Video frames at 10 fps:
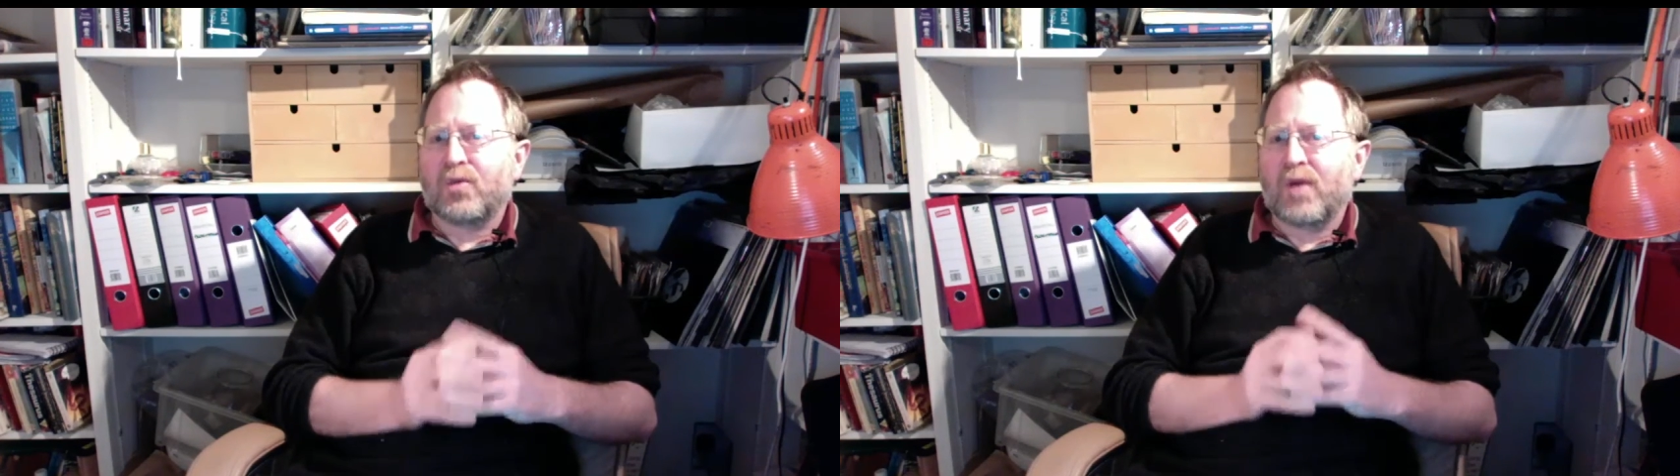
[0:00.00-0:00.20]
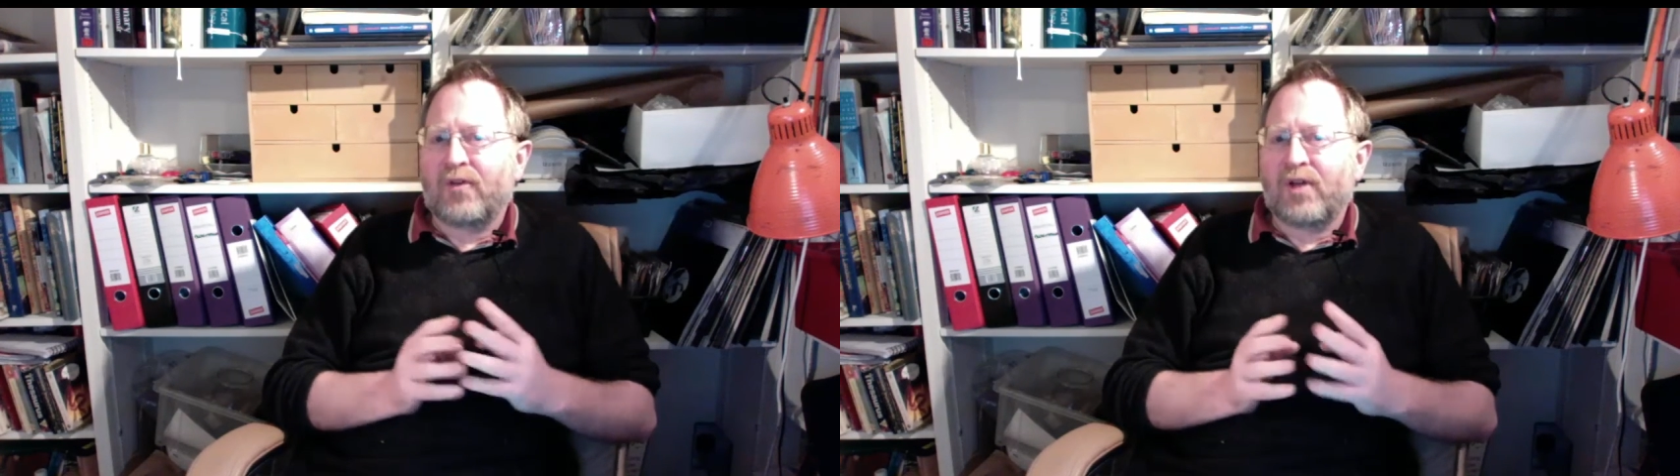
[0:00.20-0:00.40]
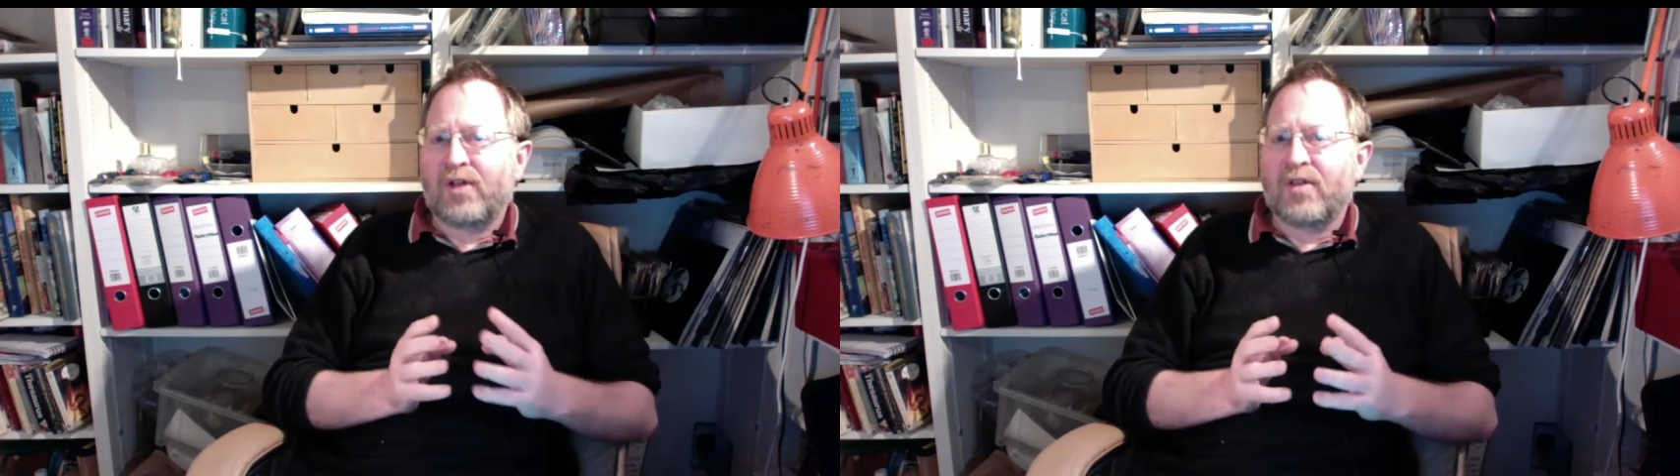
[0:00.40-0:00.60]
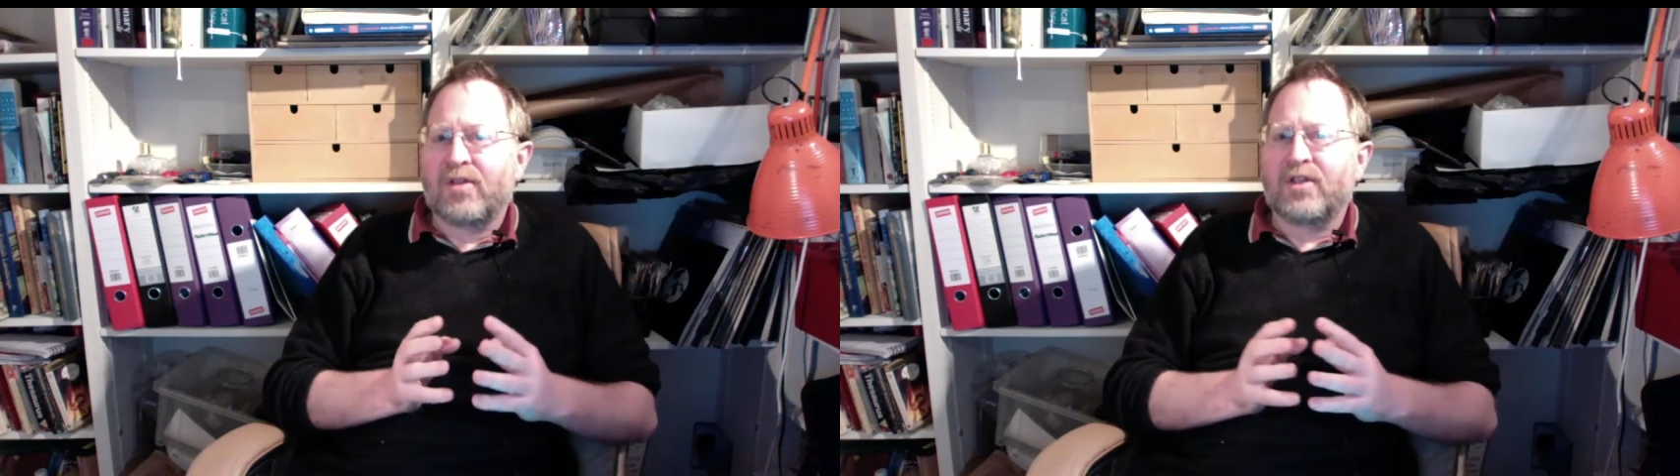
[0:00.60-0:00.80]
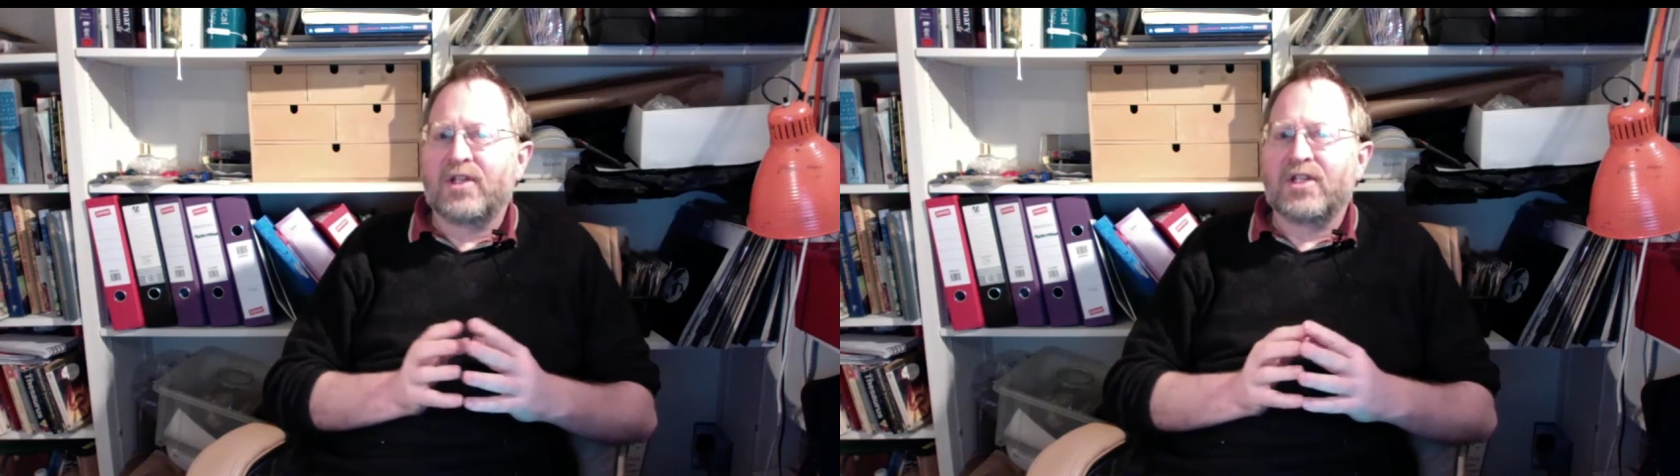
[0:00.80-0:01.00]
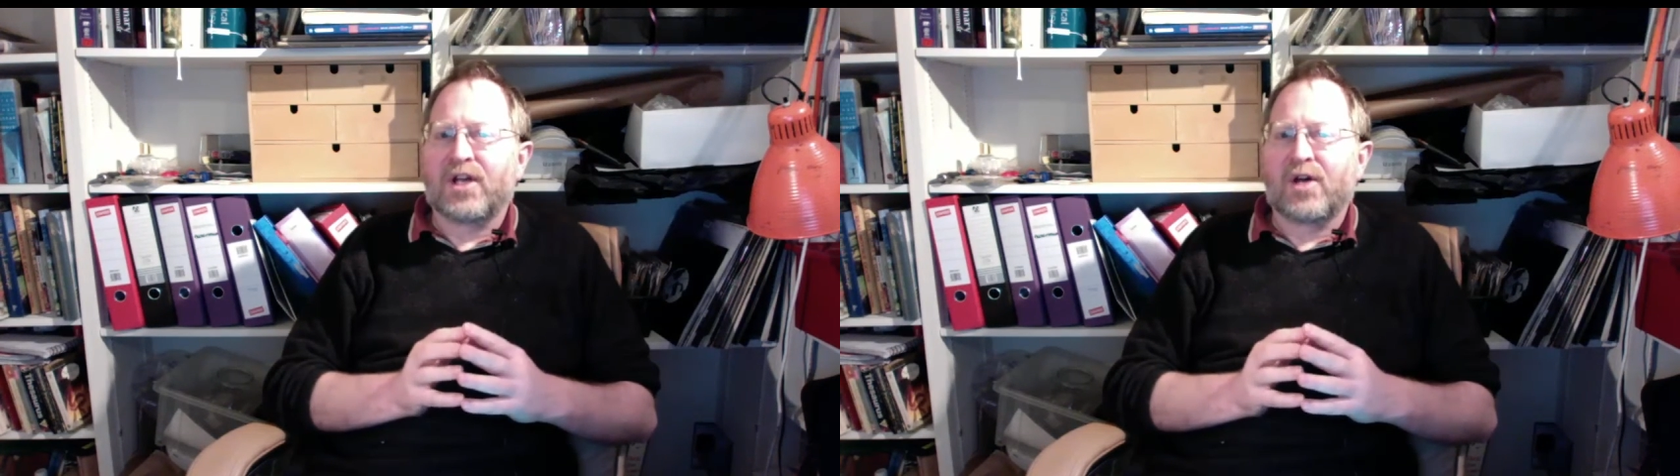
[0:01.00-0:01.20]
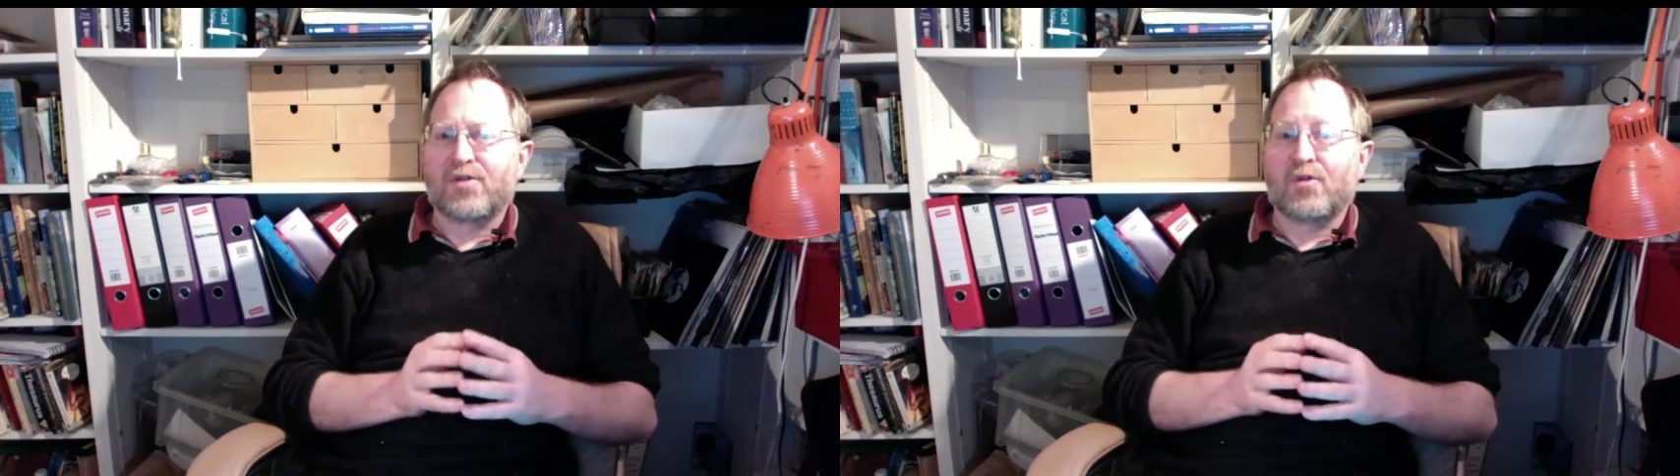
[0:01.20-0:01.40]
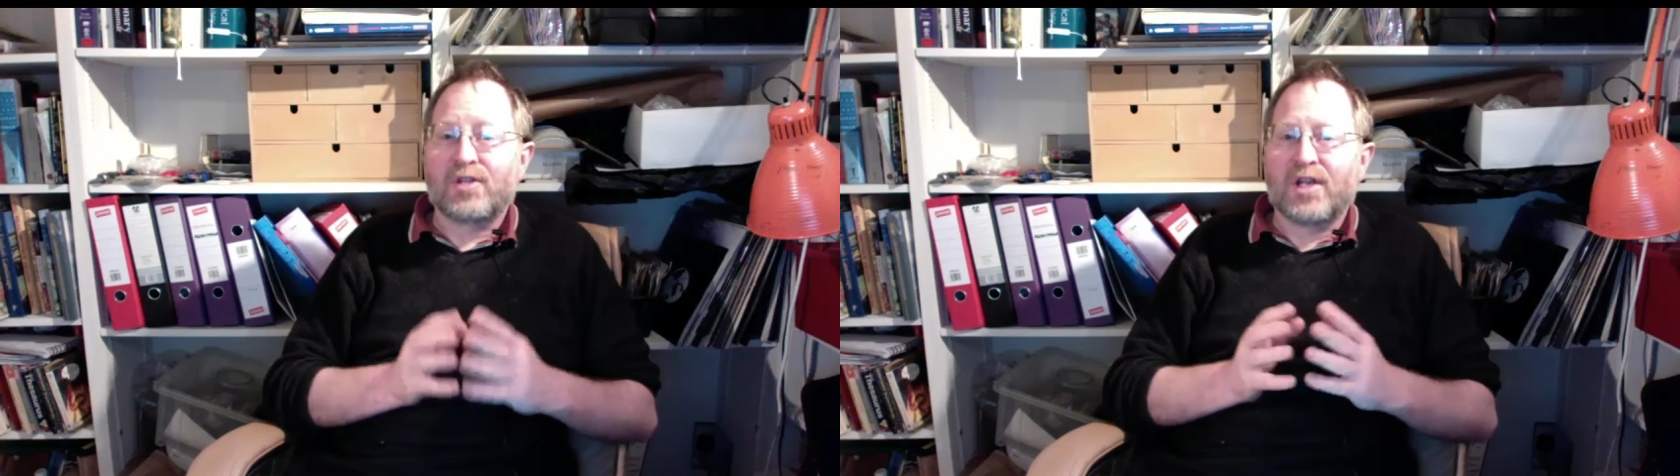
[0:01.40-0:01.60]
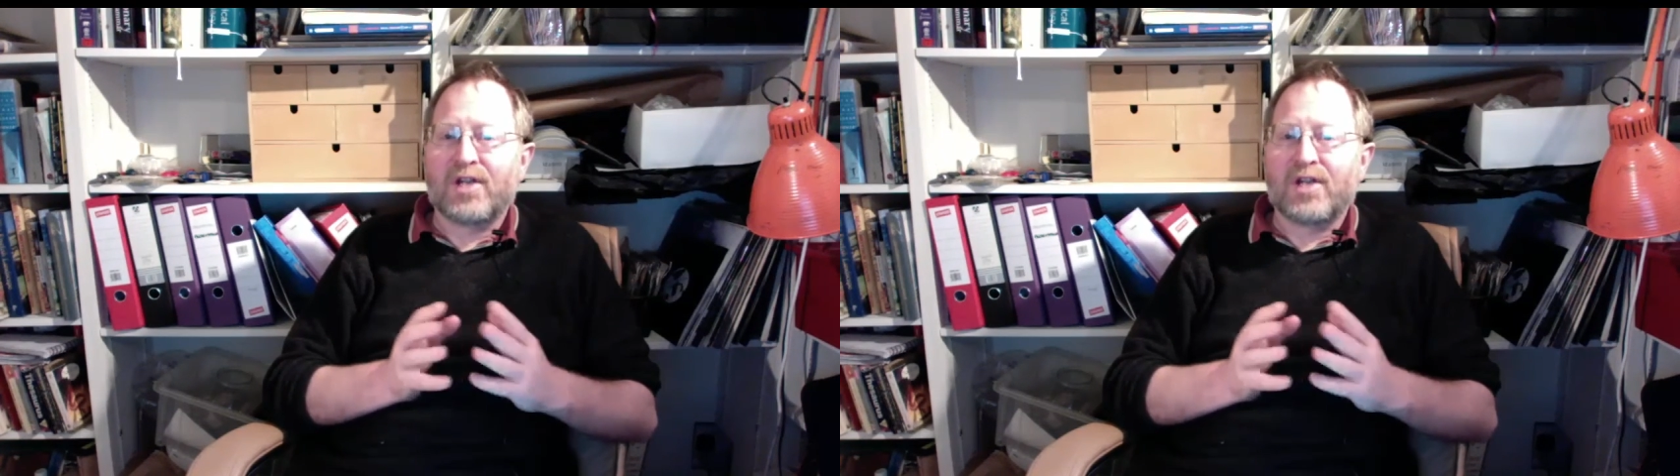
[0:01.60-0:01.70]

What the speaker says: the details or indeed the necessary